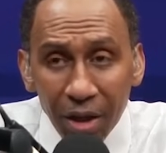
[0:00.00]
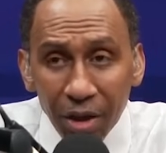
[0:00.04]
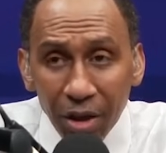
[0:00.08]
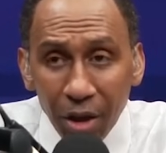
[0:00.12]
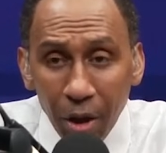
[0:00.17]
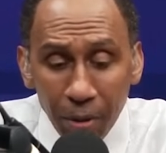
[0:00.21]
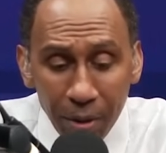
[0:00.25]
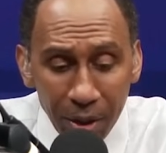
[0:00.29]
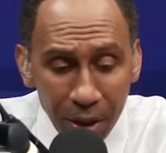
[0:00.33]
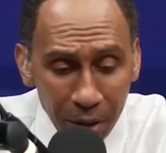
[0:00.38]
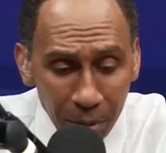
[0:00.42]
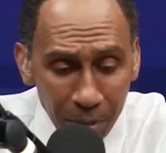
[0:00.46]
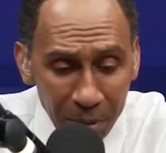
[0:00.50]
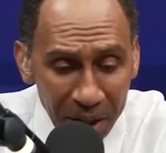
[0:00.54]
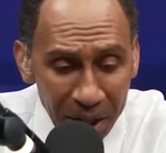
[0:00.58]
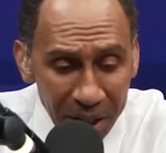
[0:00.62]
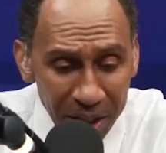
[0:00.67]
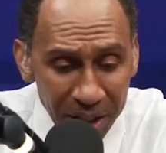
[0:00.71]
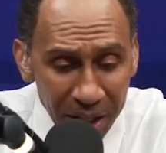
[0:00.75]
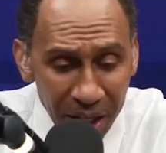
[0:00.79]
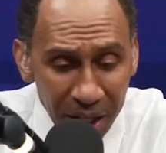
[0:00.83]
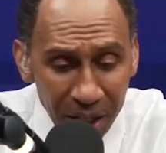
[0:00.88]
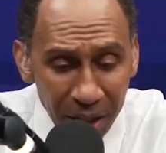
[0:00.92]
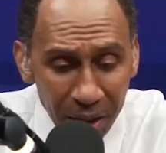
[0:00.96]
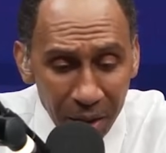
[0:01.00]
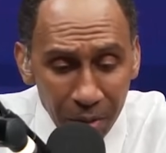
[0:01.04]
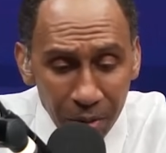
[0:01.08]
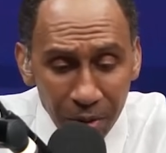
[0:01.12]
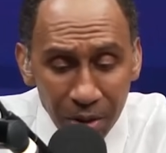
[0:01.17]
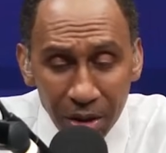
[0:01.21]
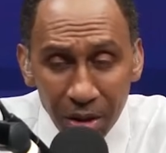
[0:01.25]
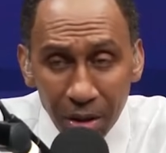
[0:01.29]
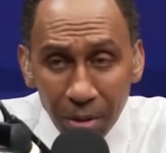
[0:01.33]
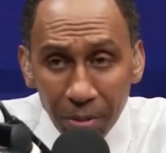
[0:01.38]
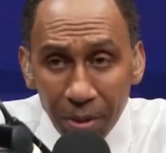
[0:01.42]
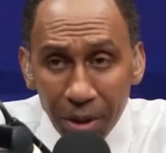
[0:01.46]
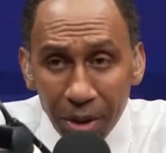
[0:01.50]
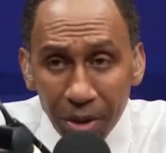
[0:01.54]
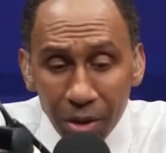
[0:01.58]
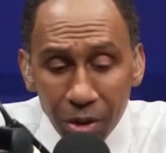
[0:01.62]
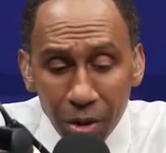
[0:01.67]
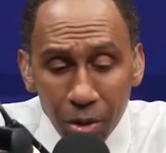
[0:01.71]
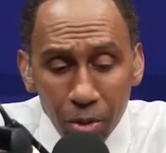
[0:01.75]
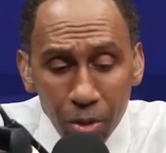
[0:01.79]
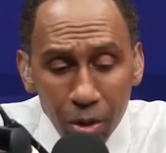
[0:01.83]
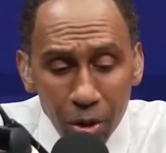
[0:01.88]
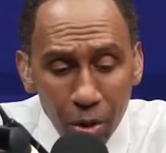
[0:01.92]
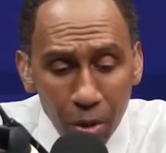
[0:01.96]
33-10-0 series,
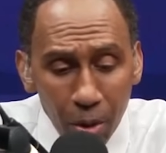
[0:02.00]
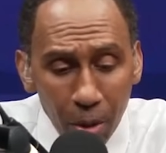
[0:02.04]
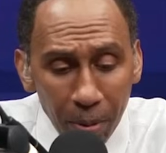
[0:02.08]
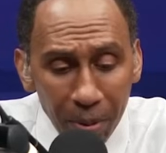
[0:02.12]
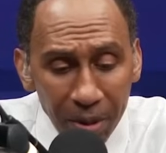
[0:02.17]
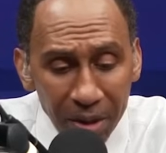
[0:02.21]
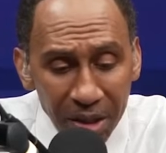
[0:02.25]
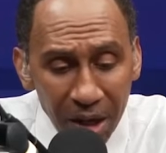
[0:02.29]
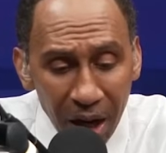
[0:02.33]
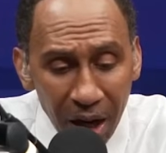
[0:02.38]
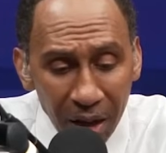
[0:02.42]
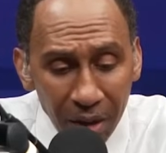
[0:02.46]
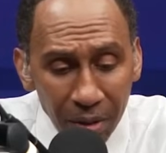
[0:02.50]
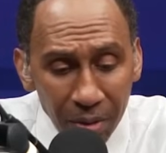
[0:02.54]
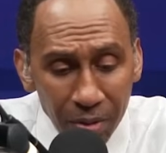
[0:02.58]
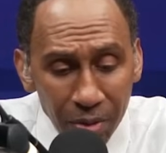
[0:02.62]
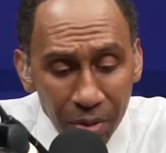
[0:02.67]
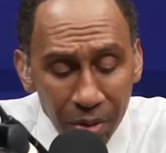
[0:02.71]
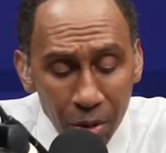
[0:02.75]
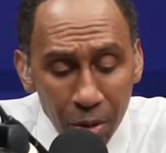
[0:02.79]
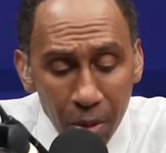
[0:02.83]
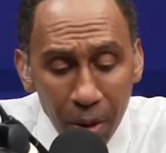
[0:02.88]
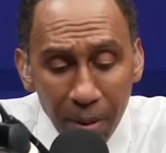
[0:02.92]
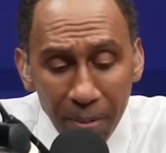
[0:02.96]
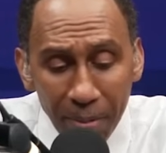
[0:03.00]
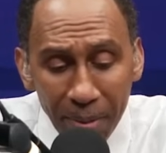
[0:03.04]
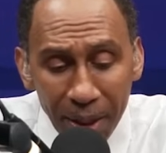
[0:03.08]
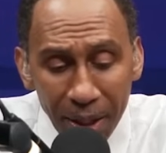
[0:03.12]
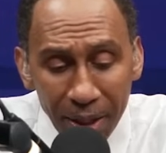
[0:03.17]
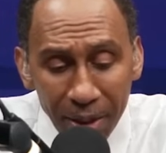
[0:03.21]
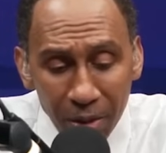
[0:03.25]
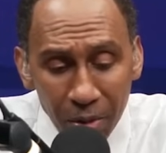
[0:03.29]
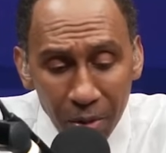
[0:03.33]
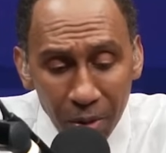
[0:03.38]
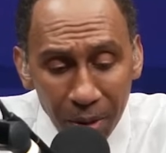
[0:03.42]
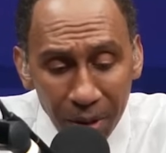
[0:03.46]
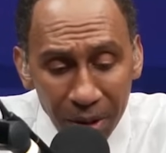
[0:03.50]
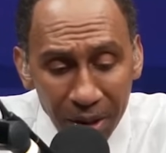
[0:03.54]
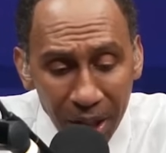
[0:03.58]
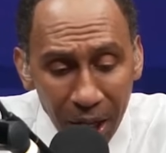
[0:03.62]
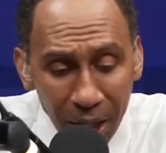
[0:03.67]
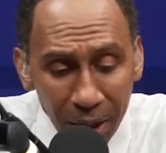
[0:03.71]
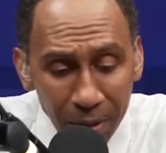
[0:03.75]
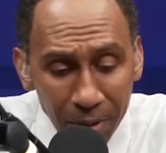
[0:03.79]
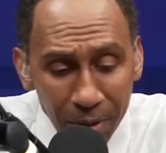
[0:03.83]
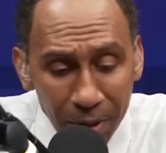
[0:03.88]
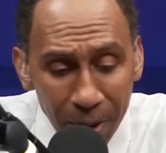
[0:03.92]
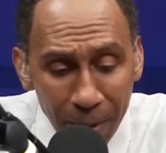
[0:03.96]
two scoring titles, two NBA scoring
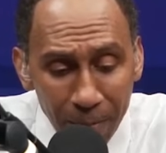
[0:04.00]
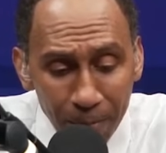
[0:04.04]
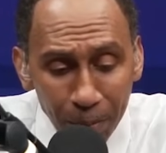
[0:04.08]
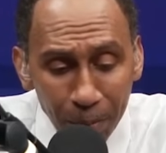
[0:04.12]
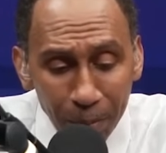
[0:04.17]
titles,